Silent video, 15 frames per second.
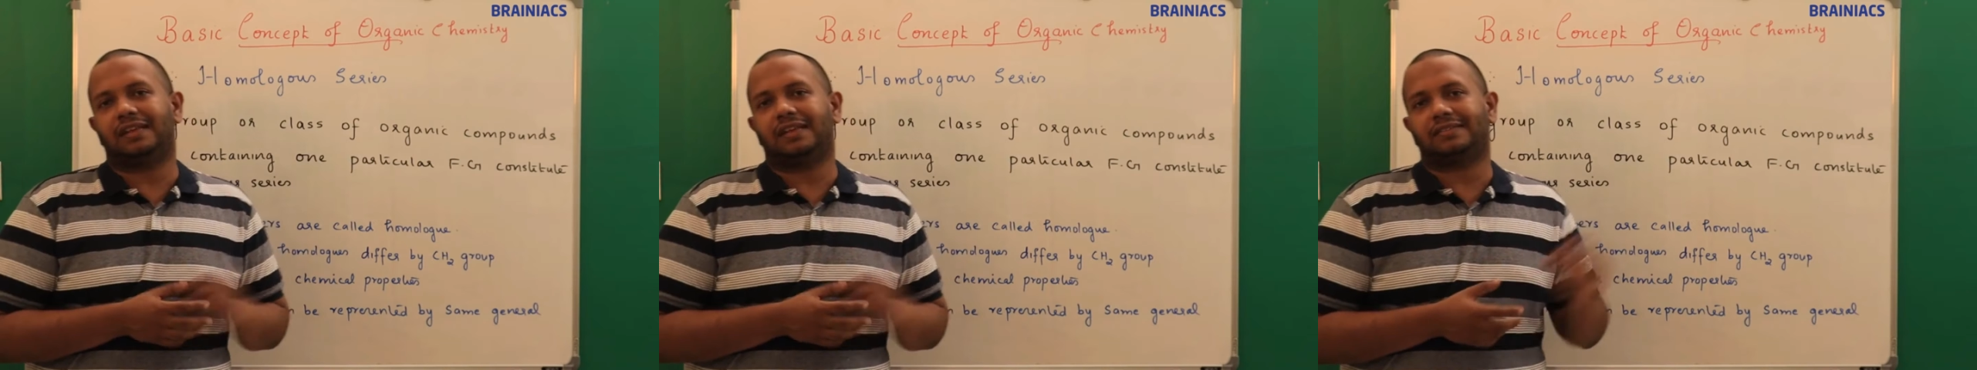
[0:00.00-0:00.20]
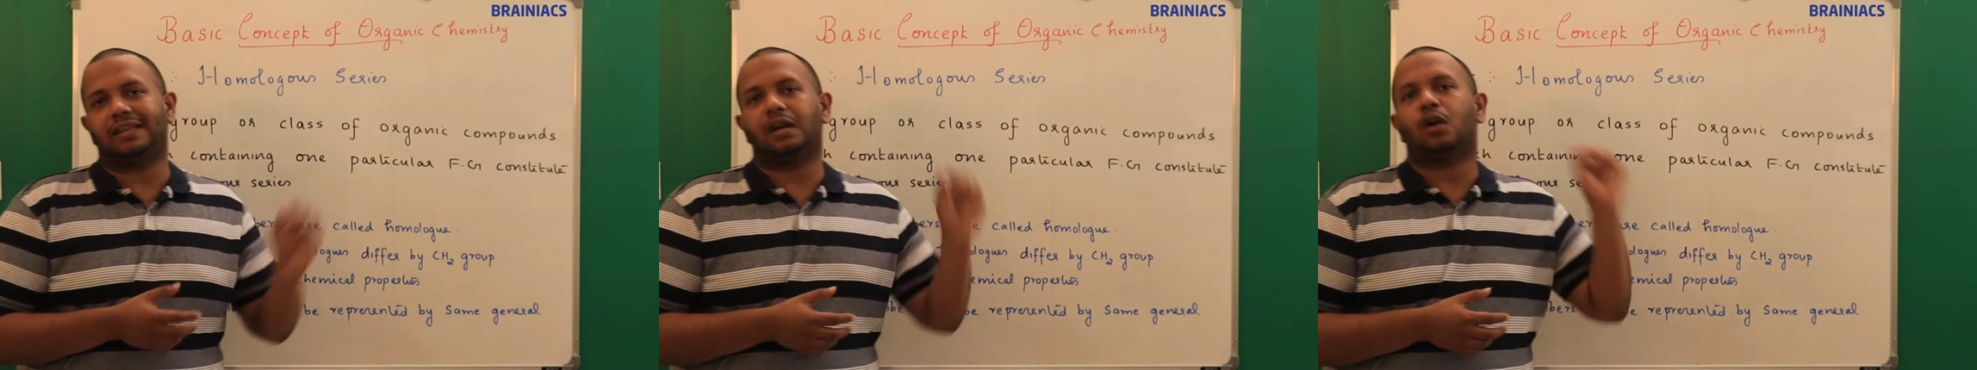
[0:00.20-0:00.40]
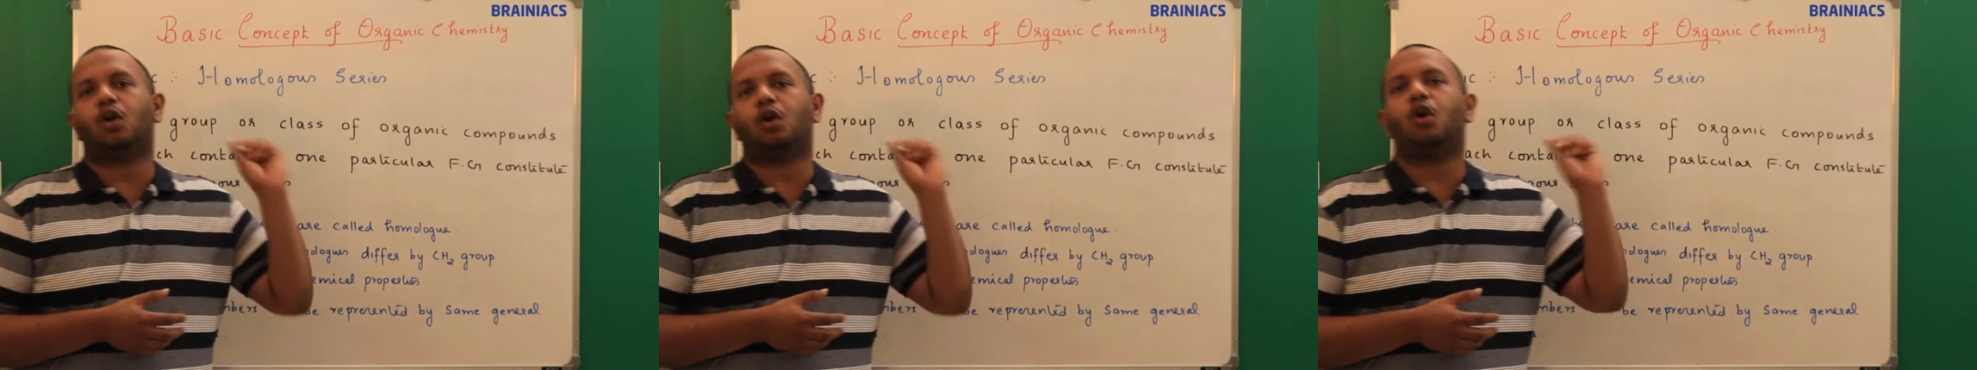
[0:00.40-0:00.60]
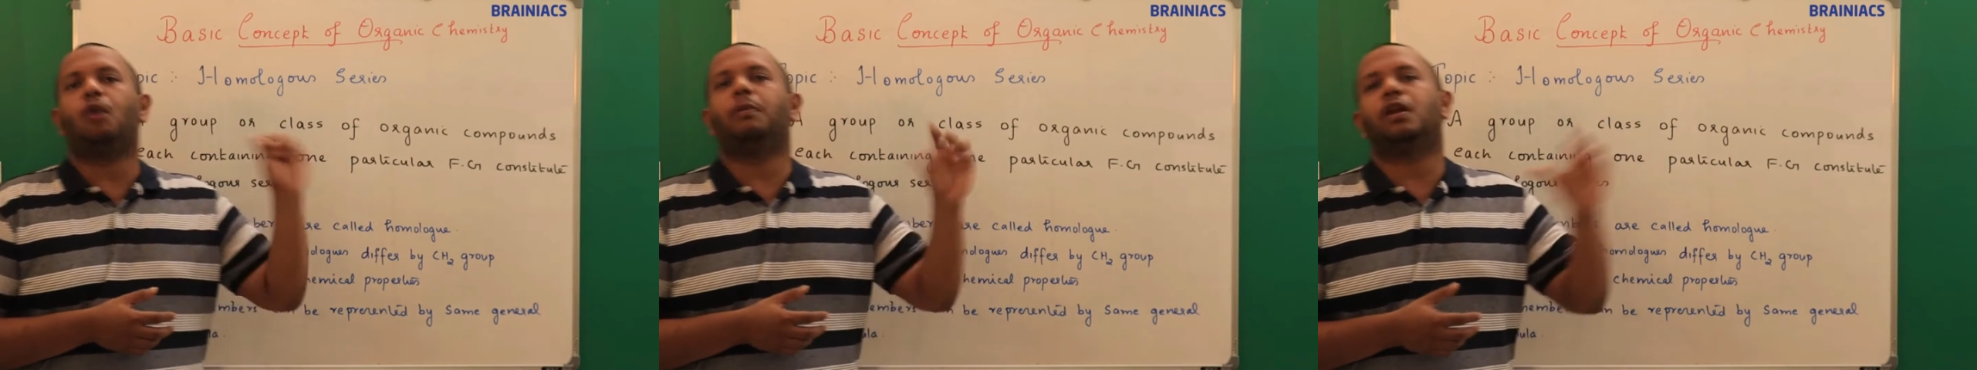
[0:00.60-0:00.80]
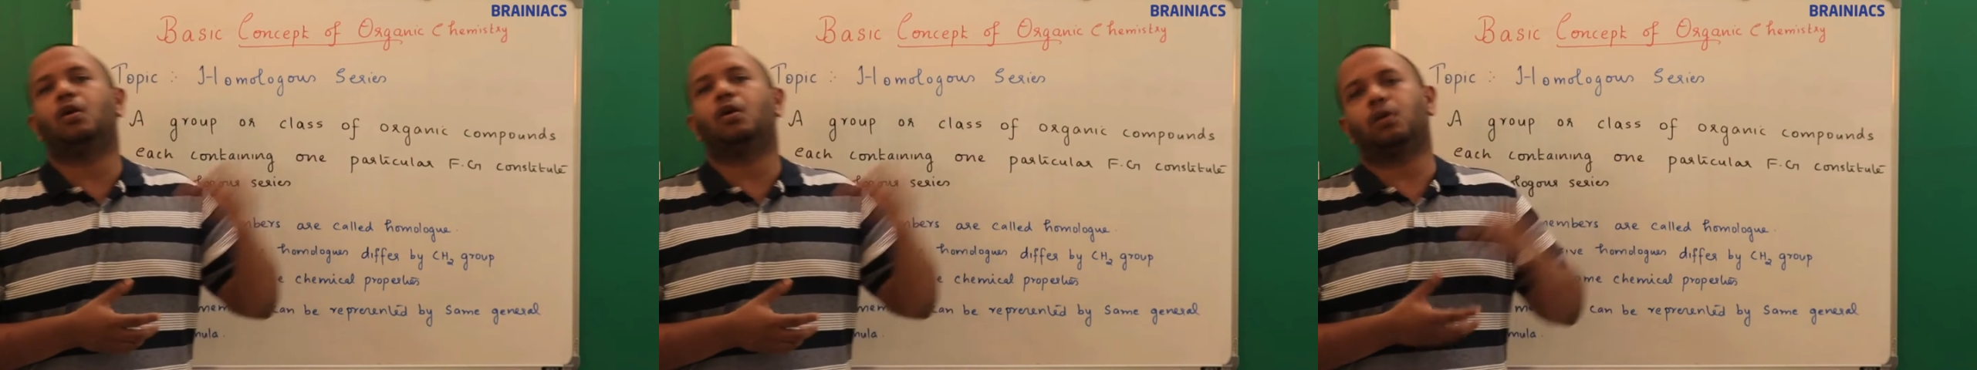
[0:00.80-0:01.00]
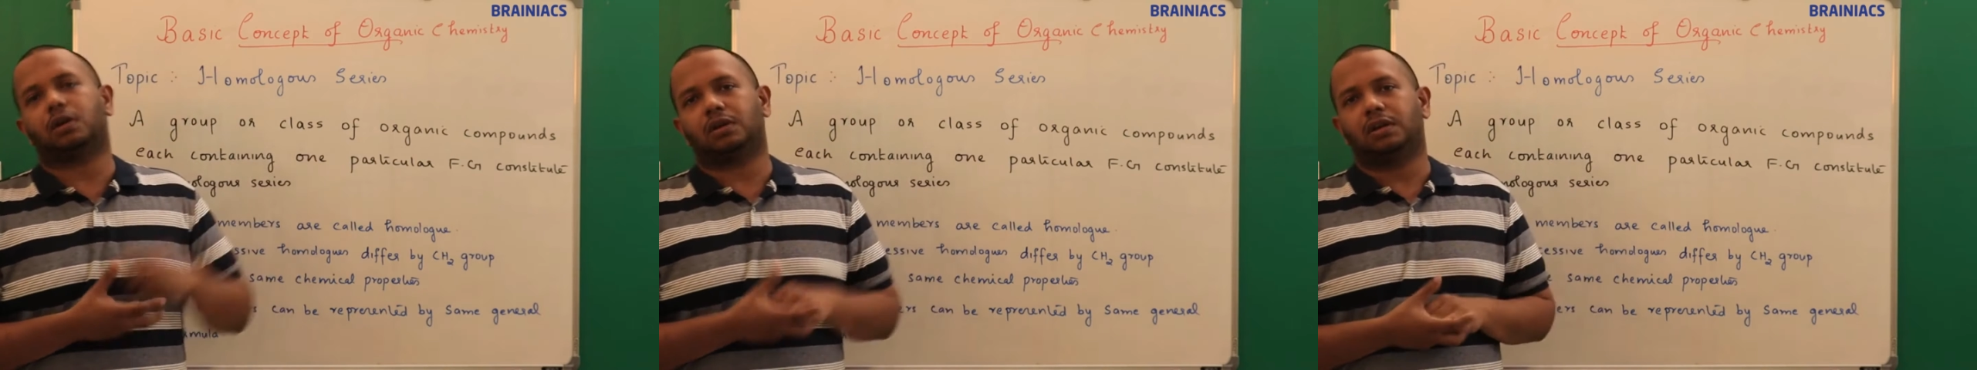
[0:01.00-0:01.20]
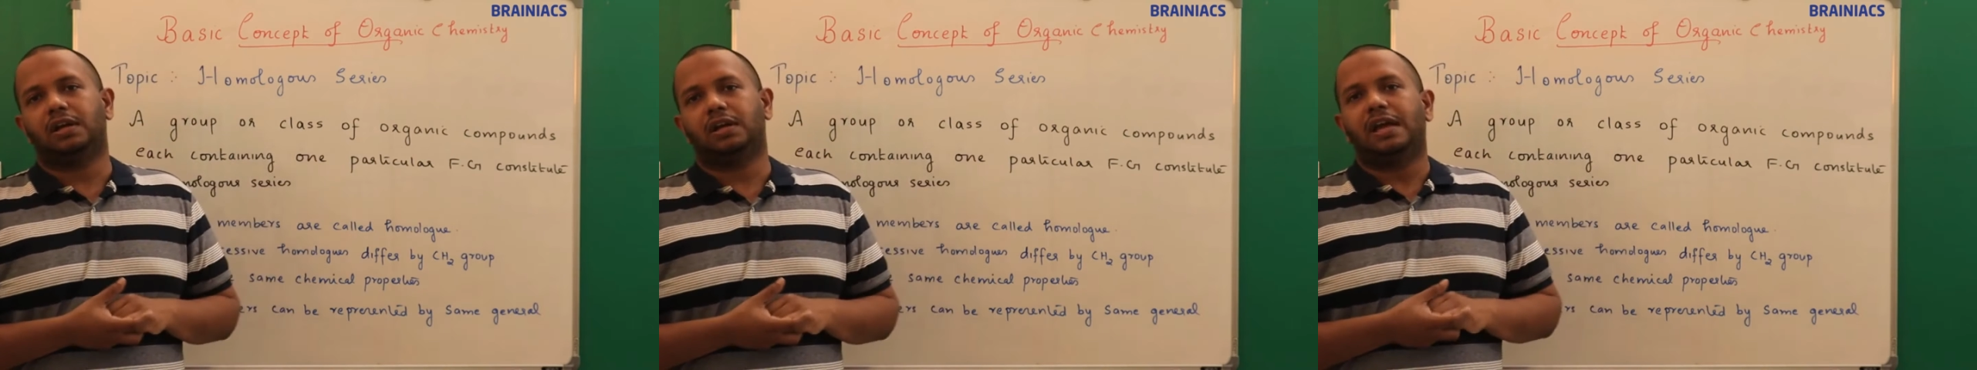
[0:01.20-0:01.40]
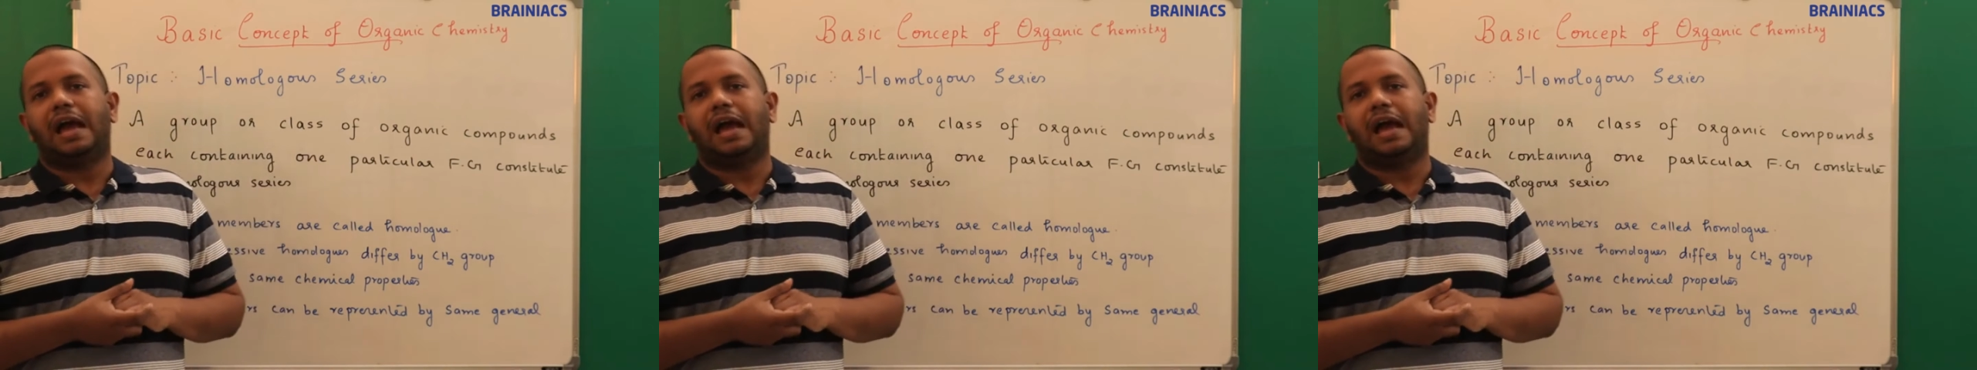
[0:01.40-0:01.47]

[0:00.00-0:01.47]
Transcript: as a homologue.